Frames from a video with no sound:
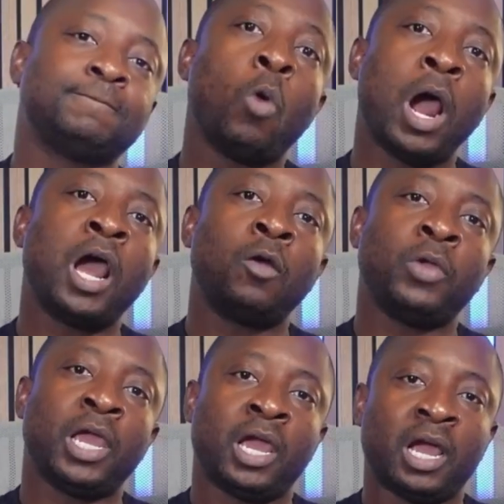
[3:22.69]
While
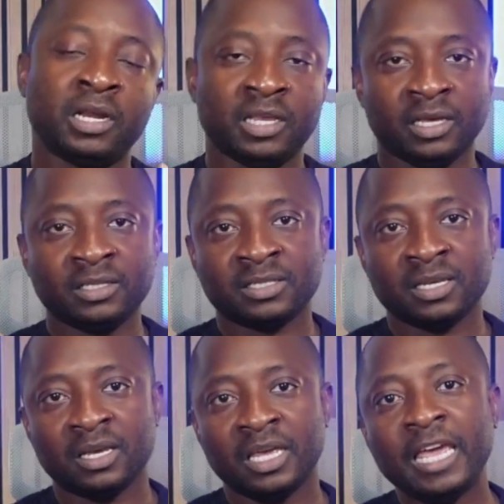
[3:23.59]
we are at it,
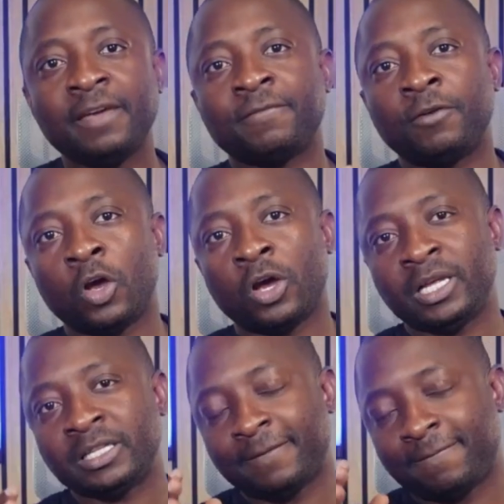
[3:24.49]
if
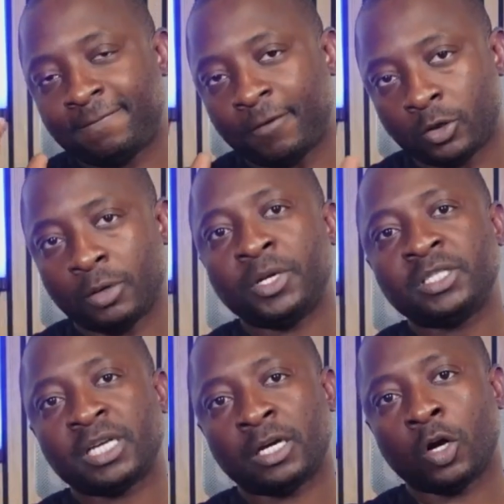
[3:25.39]
learning the
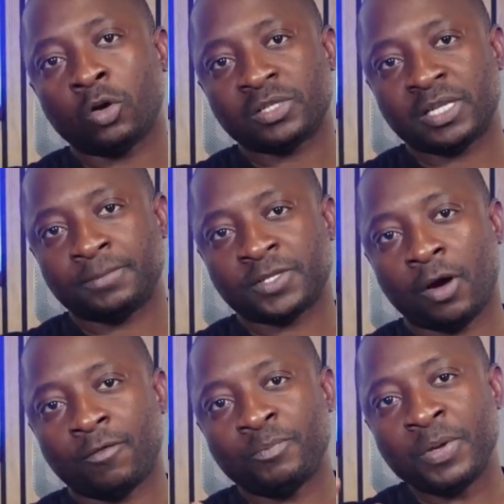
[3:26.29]
fundamental concepts
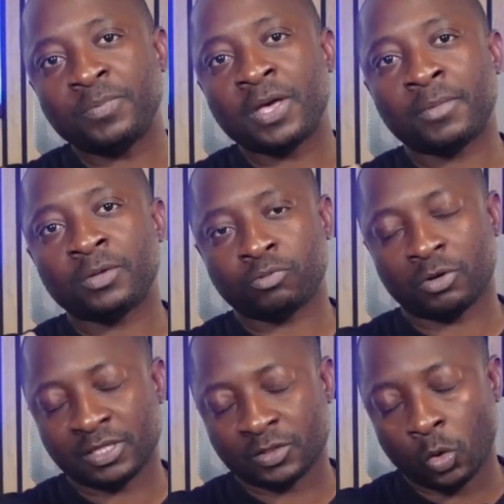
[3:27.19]
of BPMN
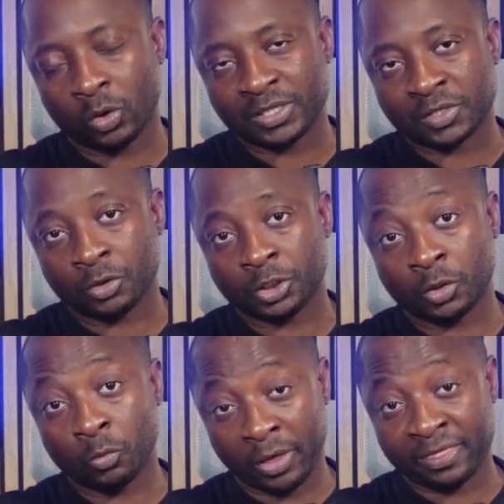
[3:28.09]
process
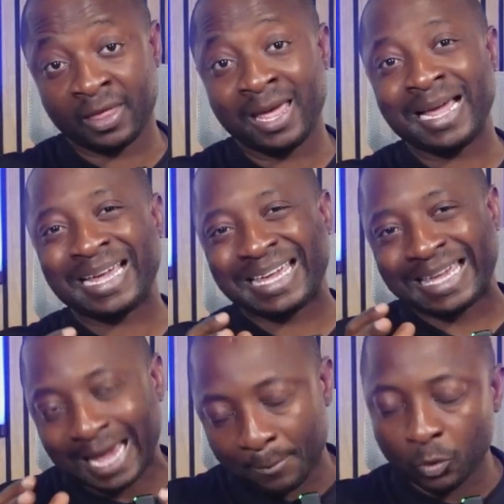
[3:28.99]
orchestration with
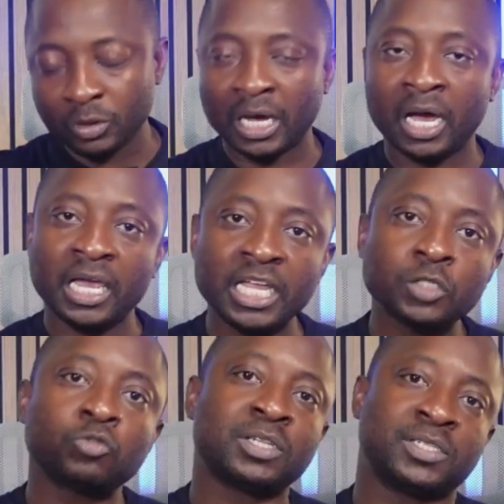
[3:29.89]
Camunda
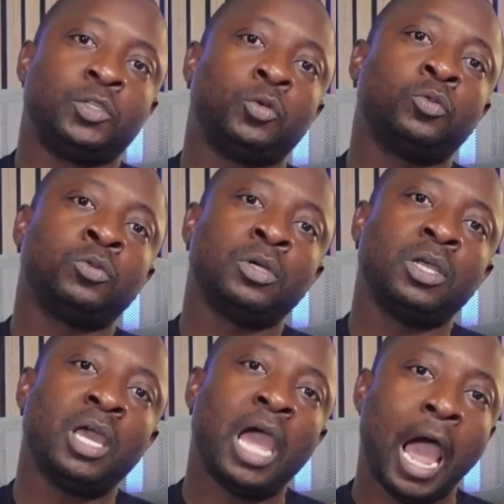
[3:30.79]
interests you,
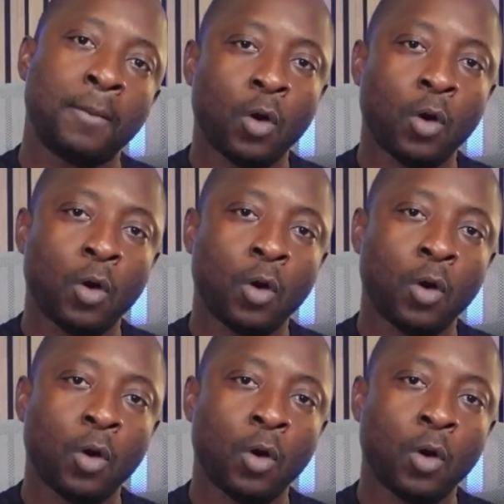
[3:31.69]
I'm